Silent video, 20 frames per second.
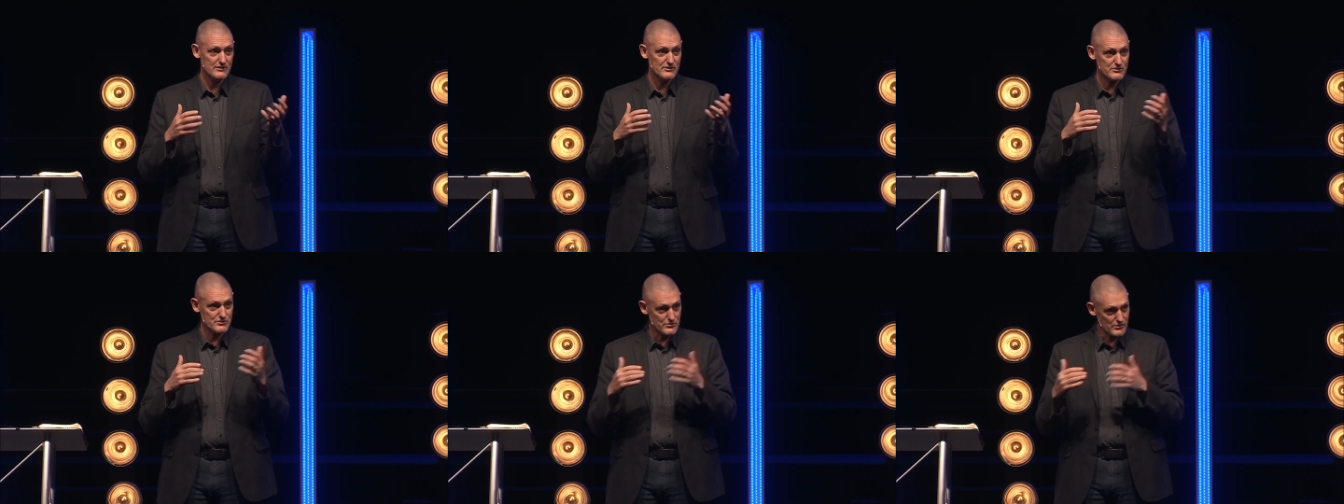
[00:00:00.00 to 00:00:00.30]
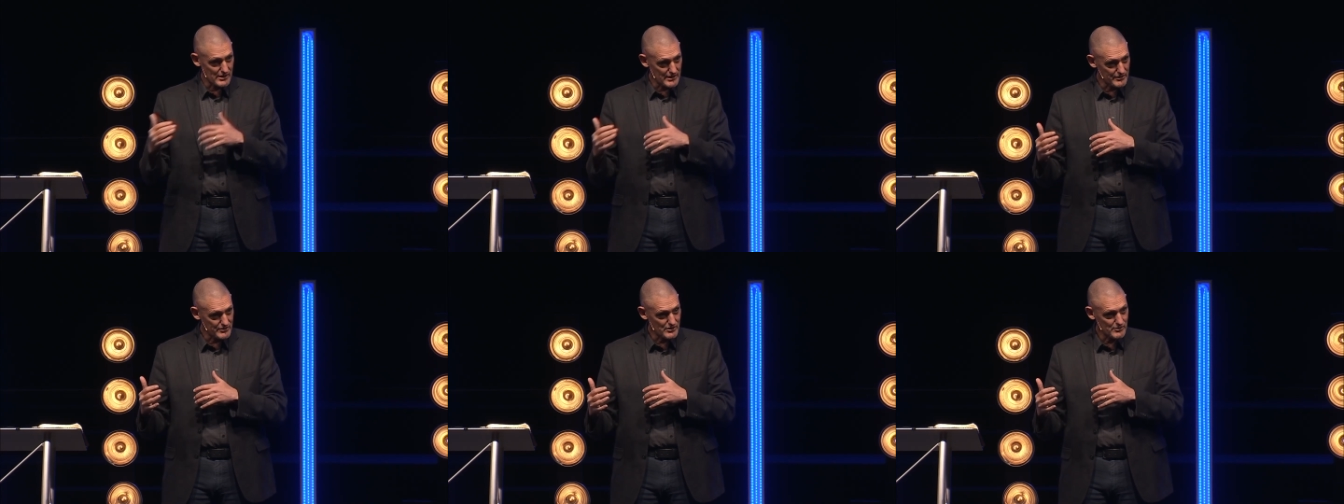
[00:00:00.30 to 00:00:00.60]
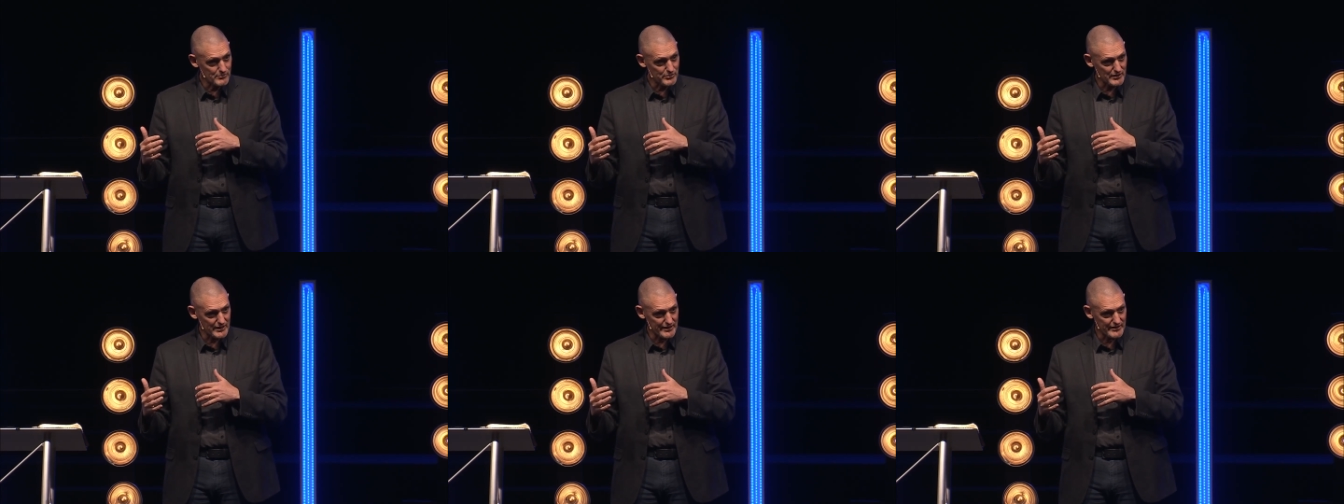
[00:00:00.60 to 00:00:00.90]
drained her
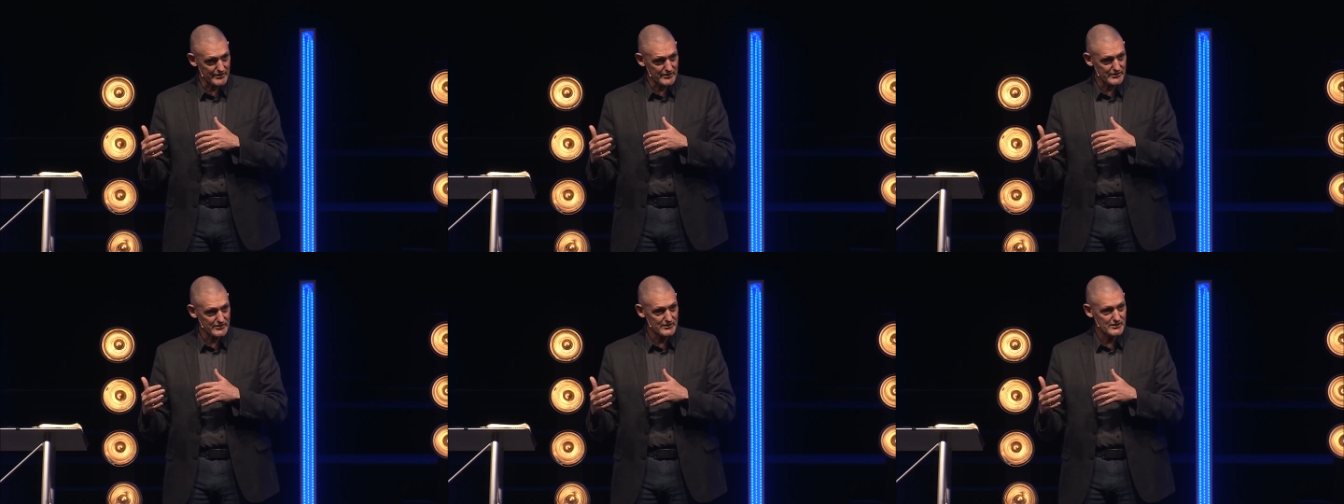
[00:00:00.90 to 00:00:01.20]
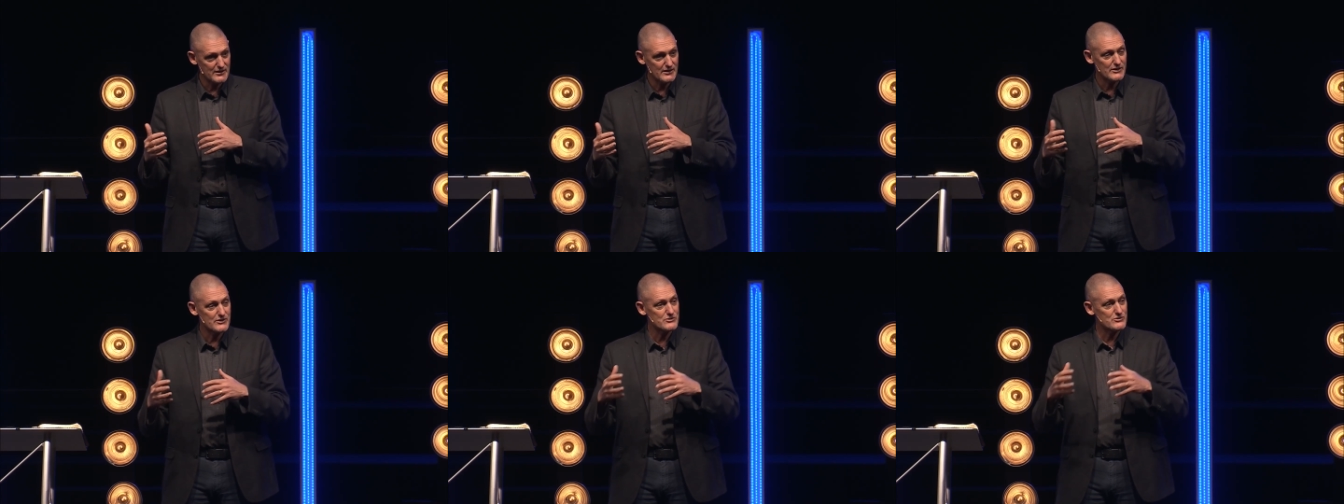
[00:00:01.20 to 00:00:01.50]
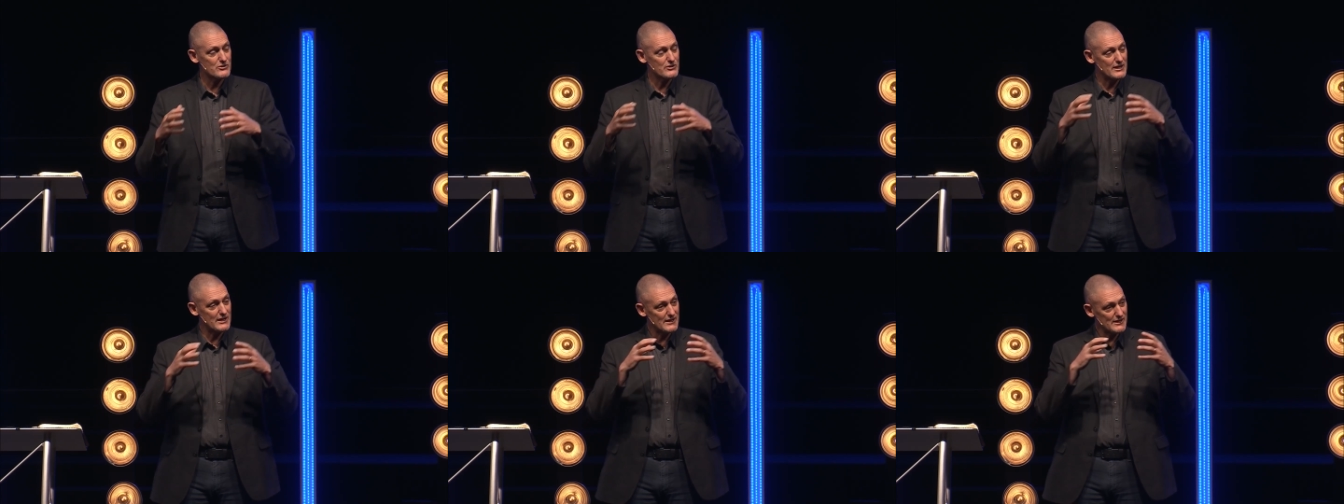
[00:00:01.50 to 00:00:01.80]
bladder
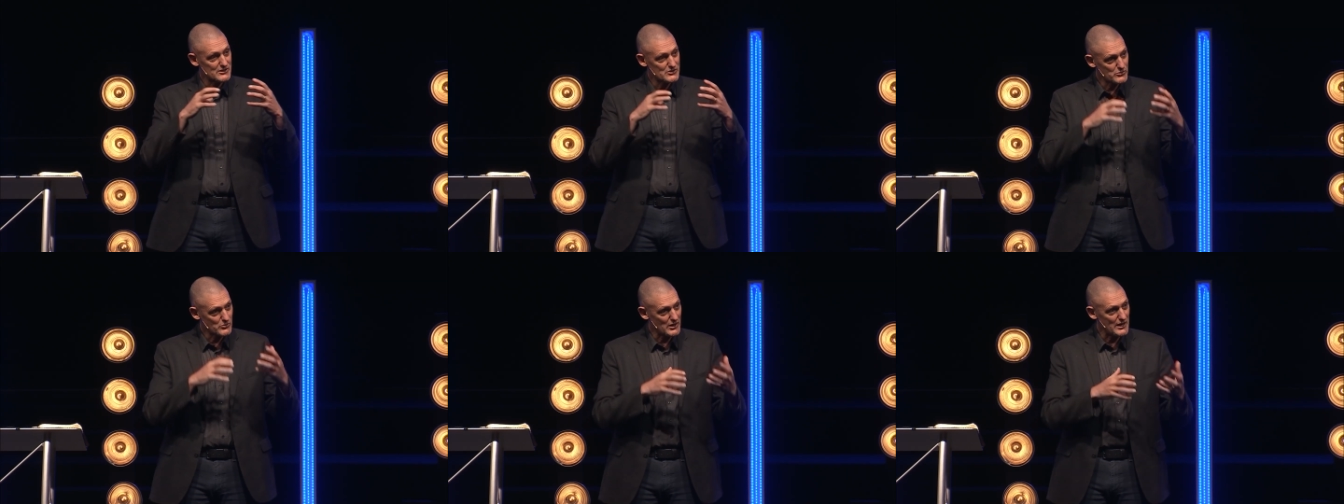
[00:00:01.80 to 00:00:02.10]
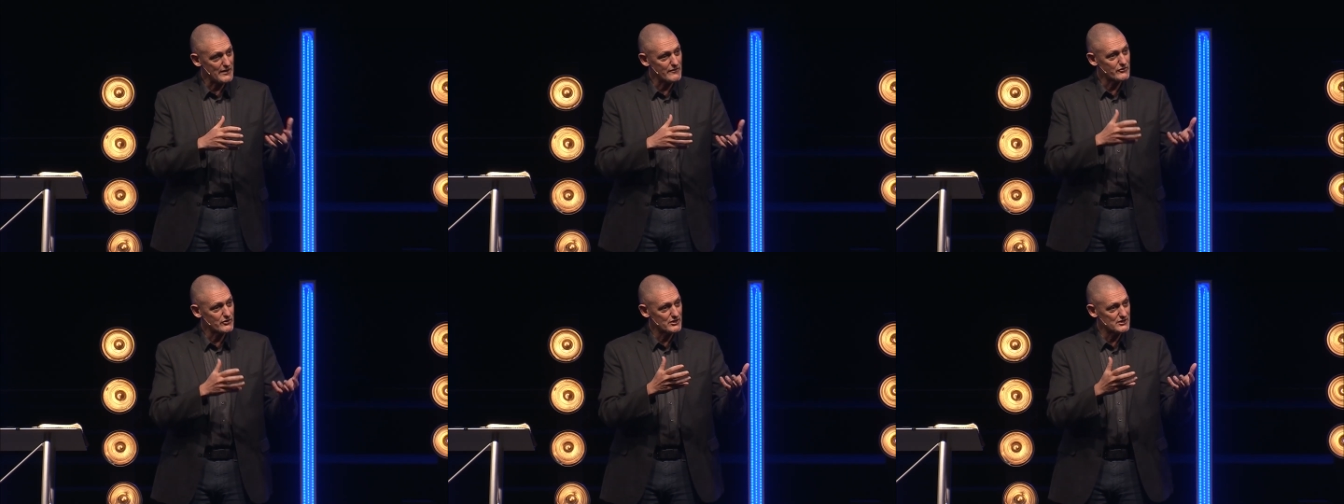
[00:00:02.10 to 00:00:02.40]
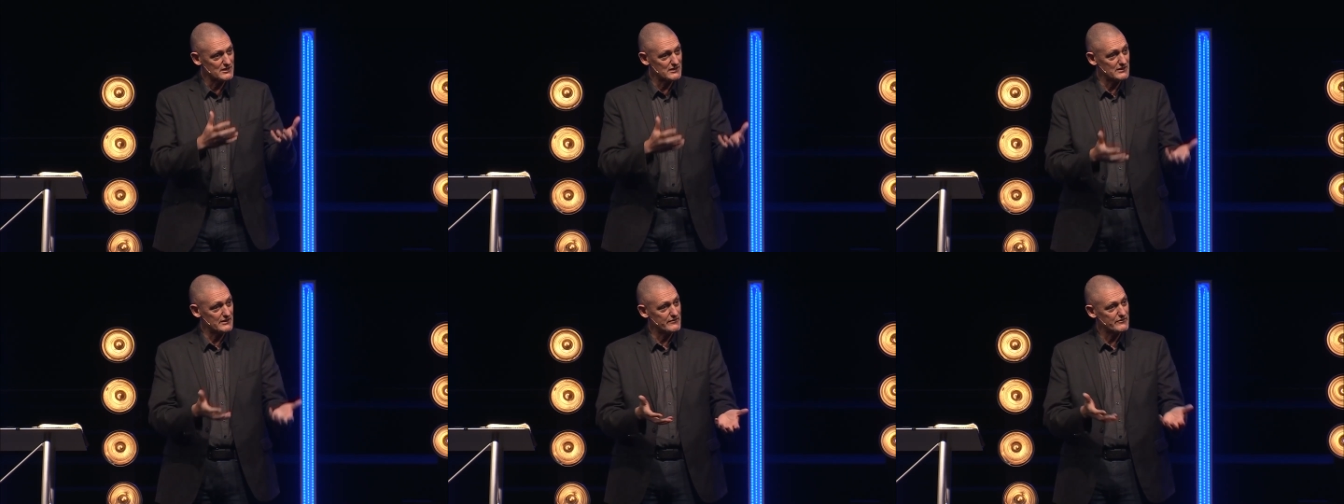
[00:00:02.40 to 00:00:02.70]
so that his wife could
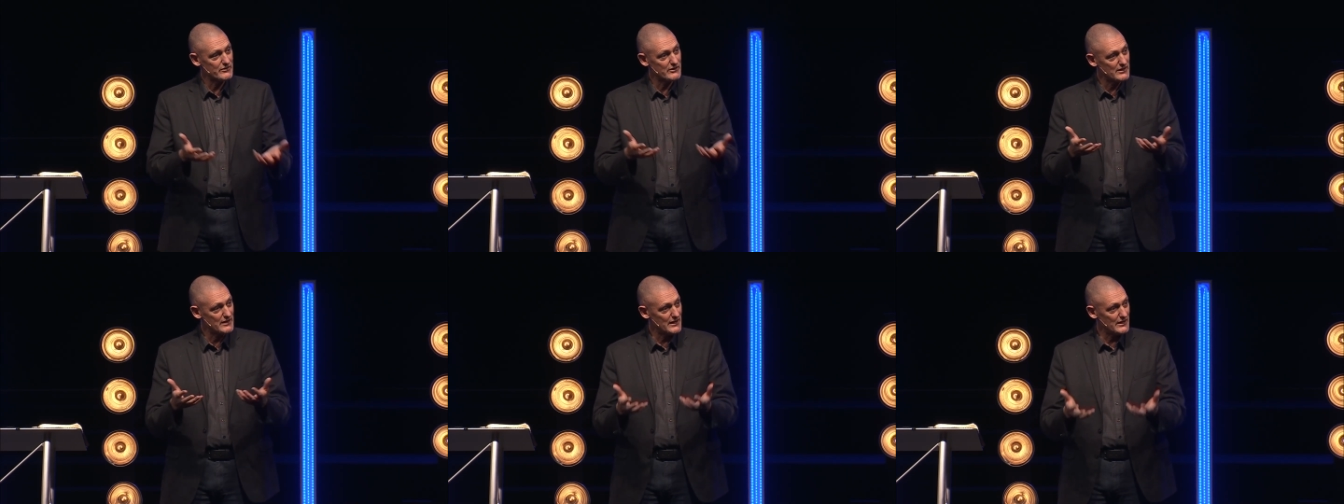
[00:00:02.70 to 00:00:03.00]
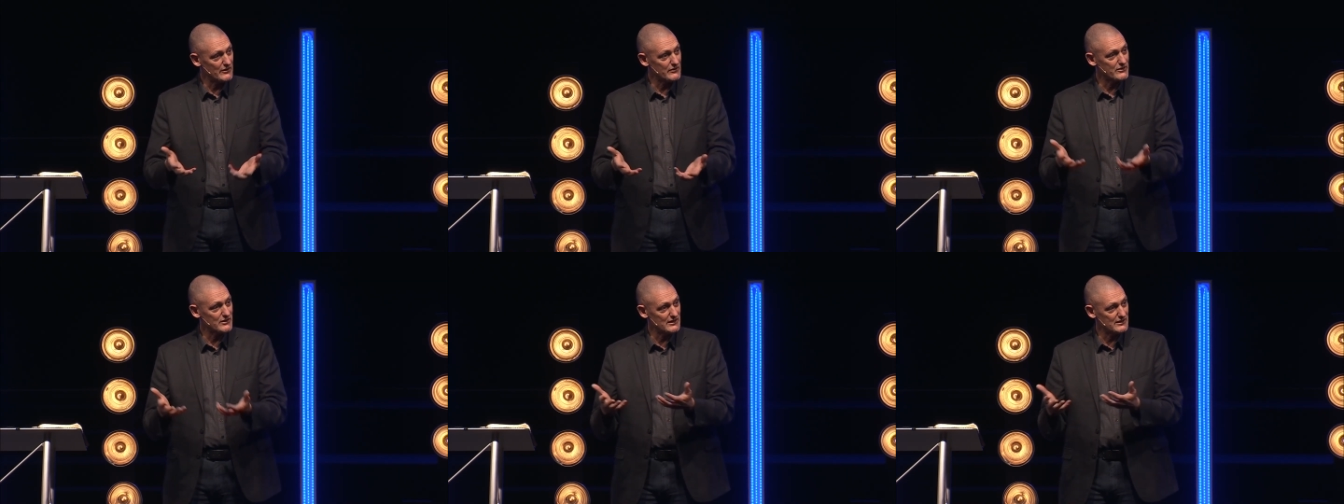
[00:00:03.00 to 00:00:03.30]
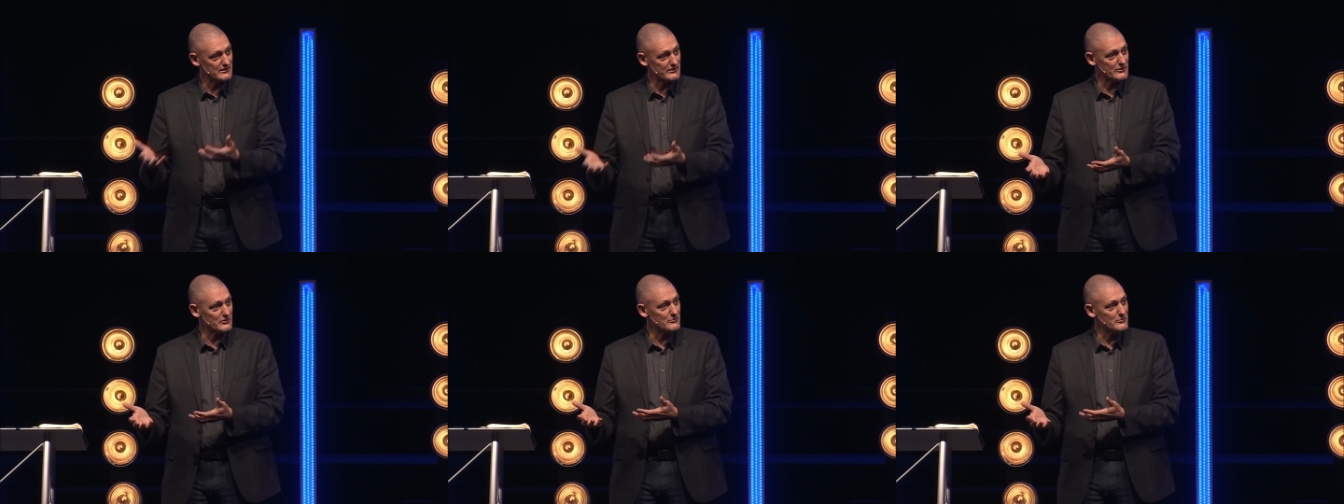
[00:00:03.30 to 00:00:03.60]
deliver a healthy
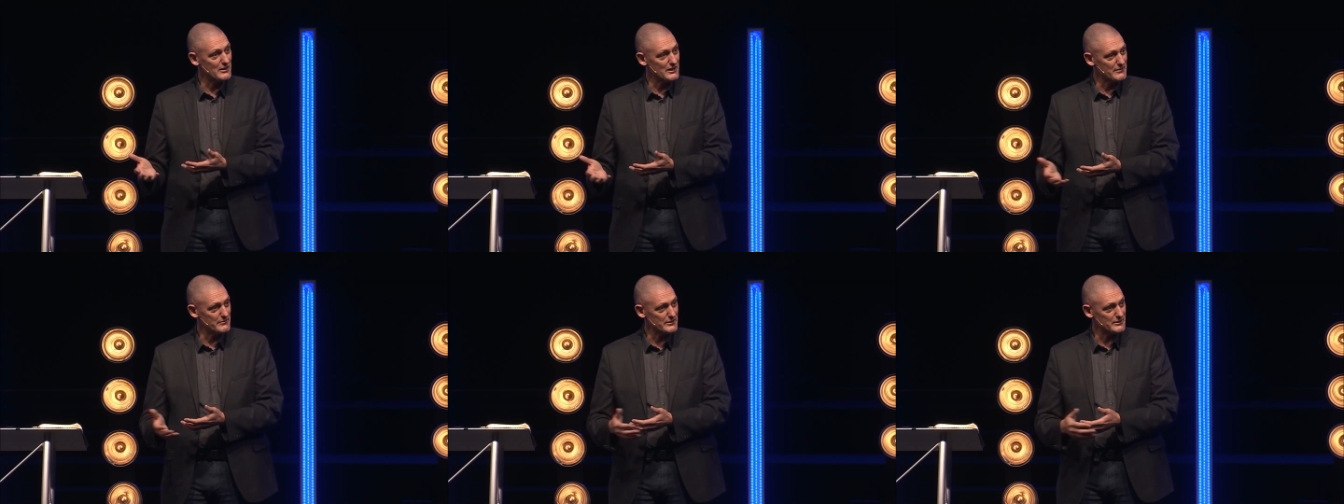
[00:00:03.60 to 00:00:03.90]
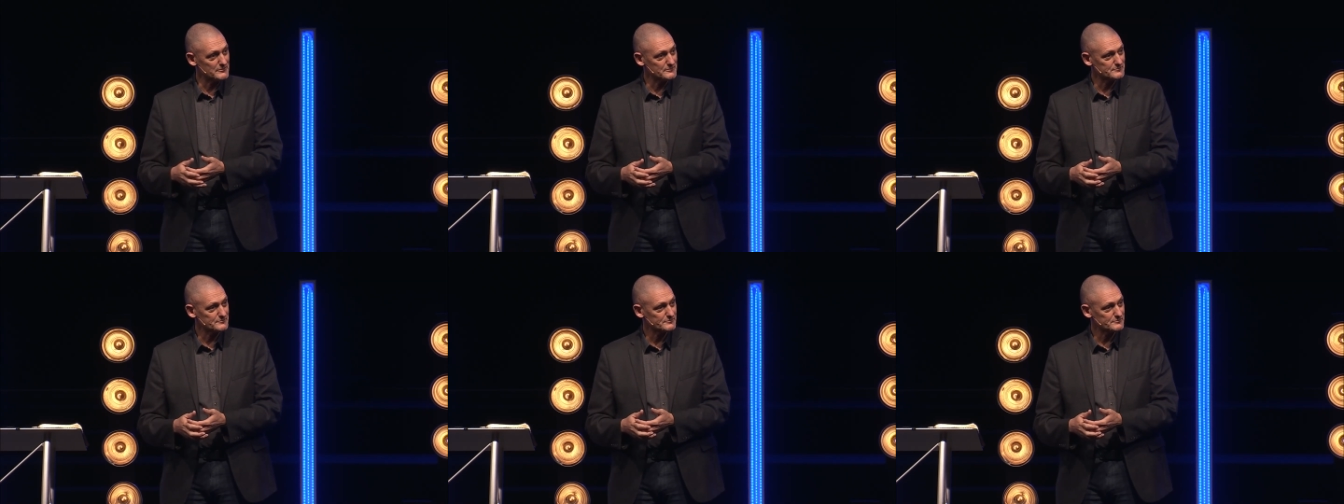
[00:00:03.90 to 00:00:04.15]
little baby.